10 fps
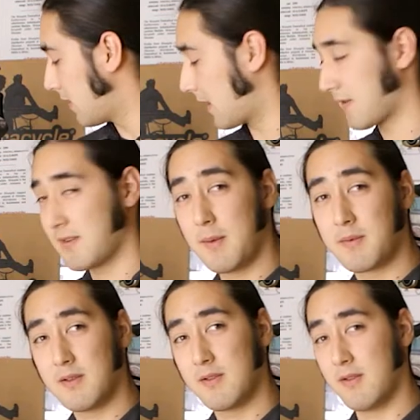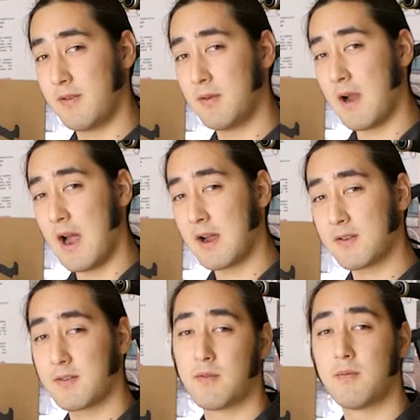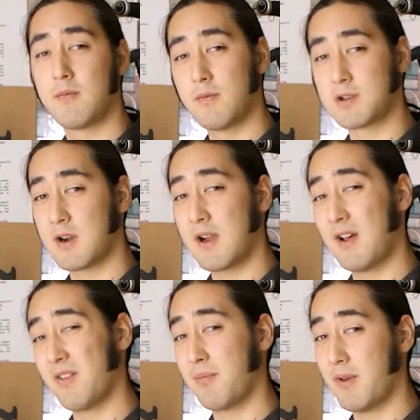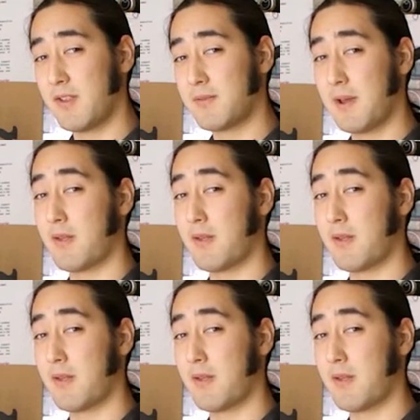accept the V-racks, which are held in place by